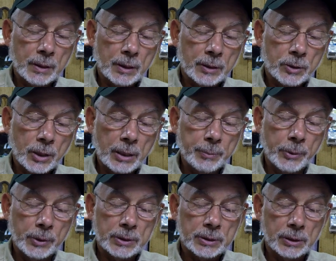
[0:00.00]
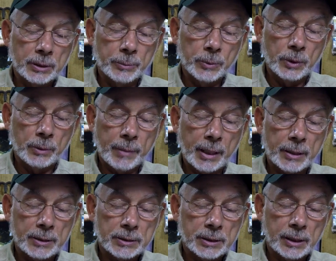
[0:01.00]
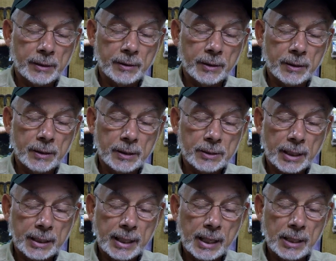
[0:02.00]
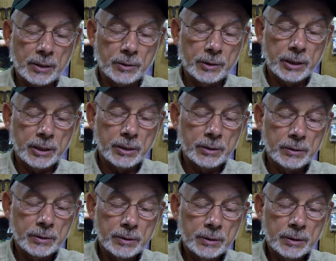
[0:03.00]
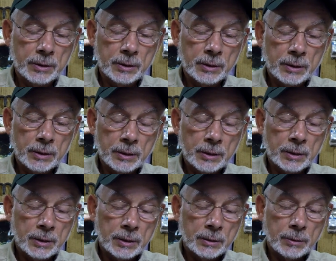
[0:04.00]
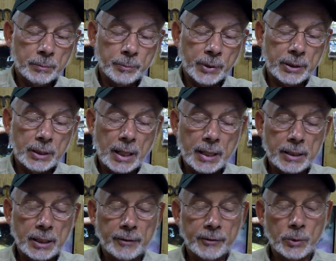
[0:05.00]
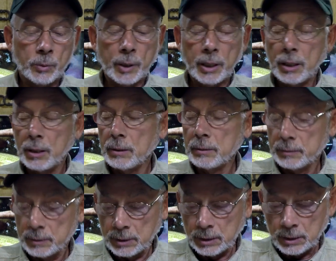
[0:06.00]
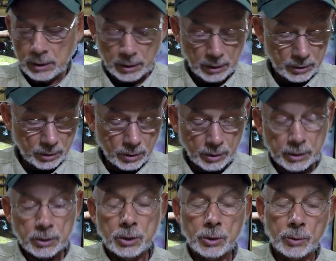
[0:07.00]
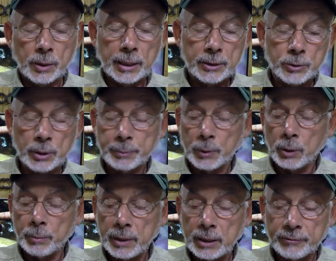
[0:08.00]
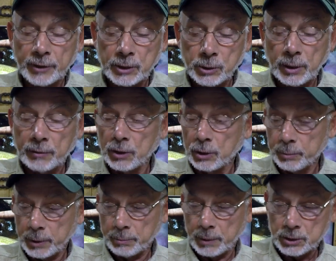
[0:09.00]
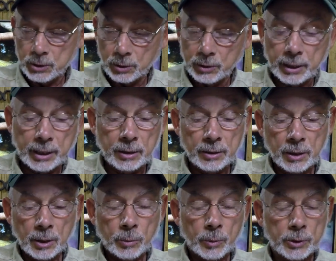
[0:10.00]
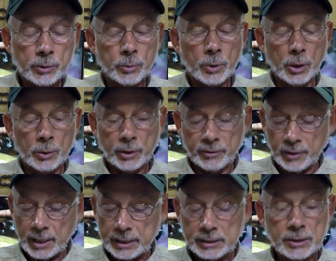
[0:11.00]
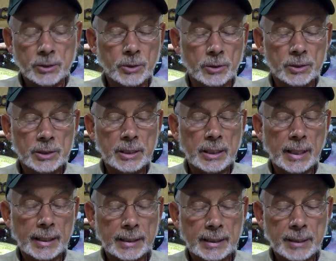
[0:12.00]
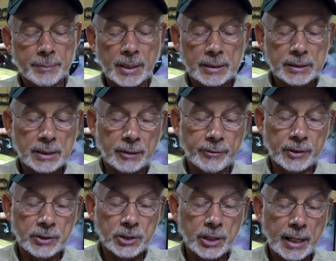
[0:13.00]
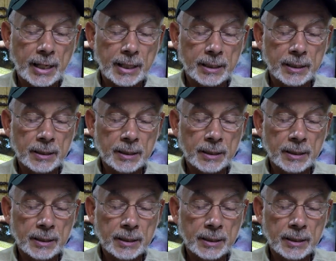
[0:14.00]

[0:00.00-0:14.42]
I try to put as liberal amount as I can on here, but not enough to where it's going to drip on me. And if I do have a little bit much on there, with the rotary vise, as you can see, I can keep that stuff in check